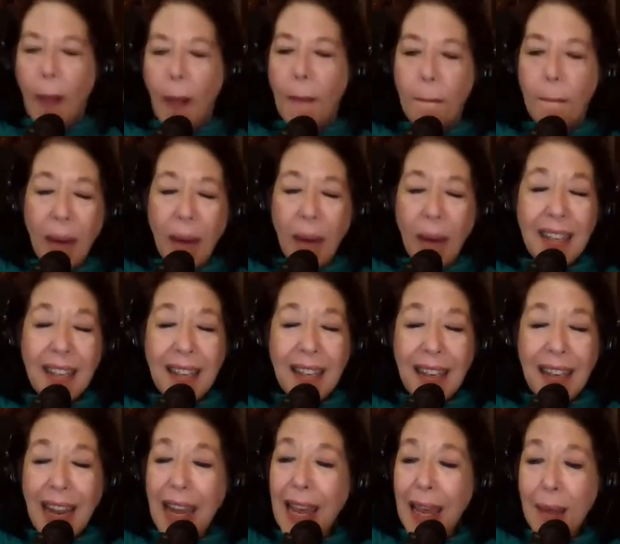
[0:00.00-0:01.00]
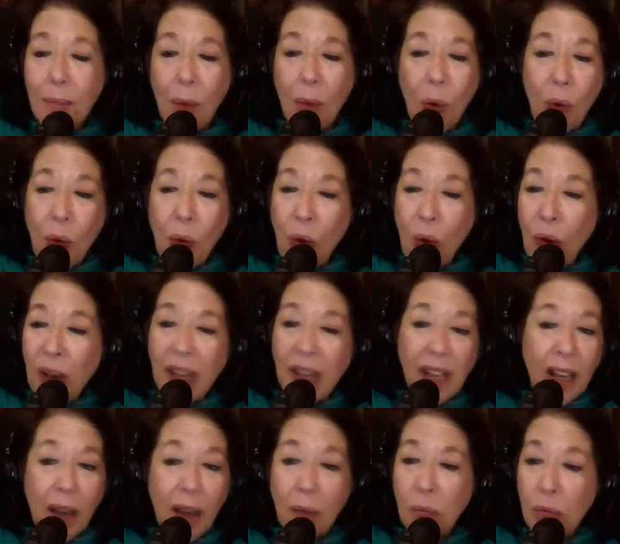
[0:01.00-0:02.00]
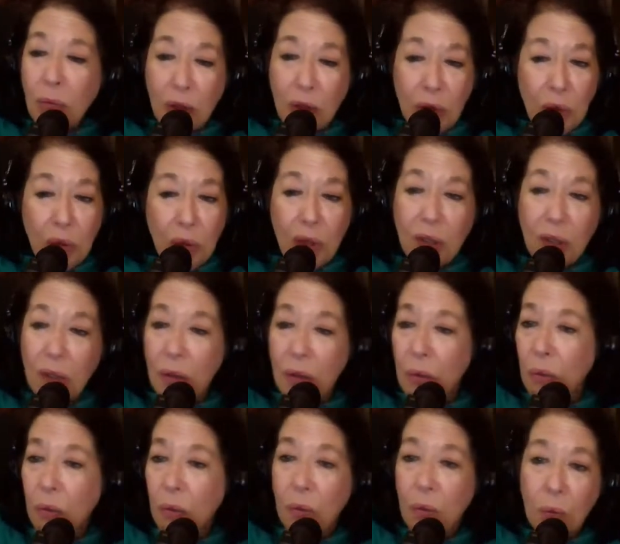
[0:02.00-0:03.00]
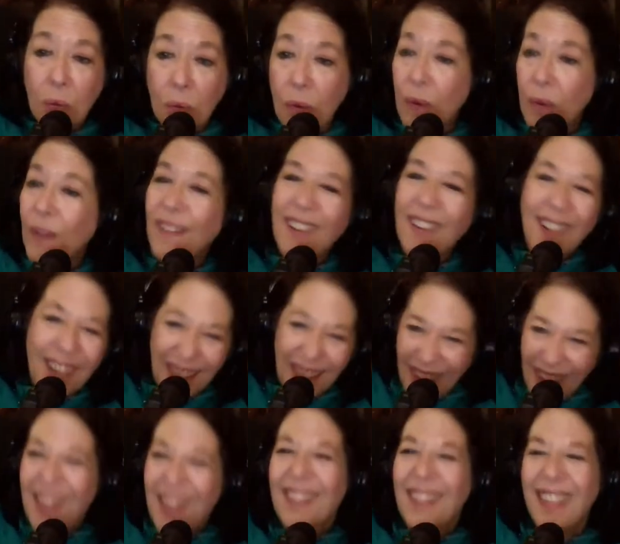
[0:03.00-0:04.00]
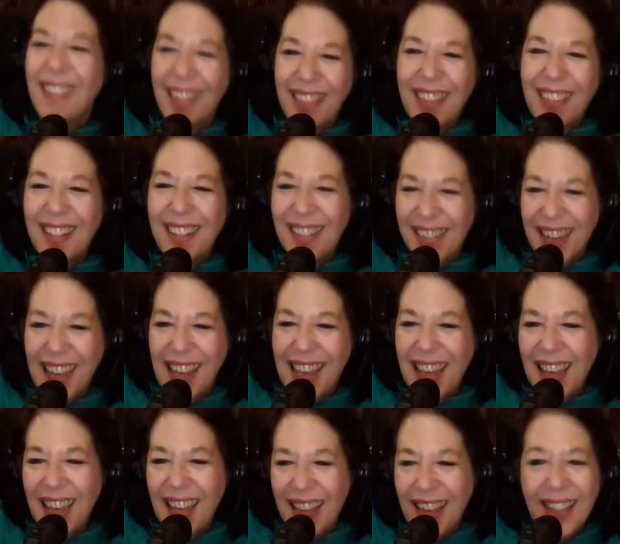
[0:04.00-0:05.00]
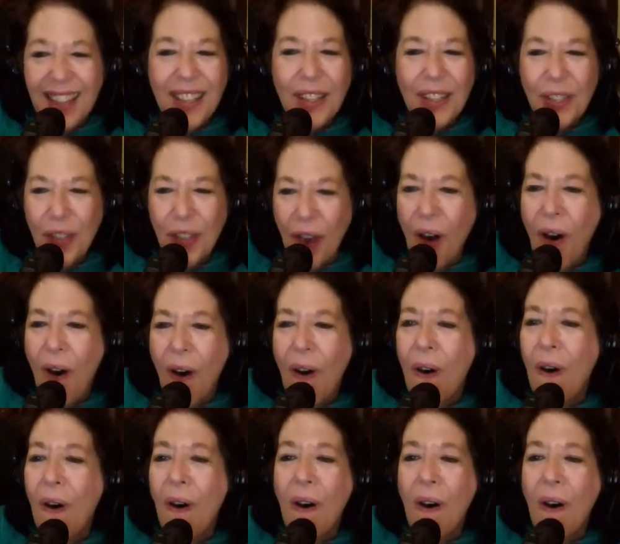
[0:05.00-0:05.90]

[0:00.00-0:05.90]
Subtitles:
Monday morning comes too soon, and the day is gone,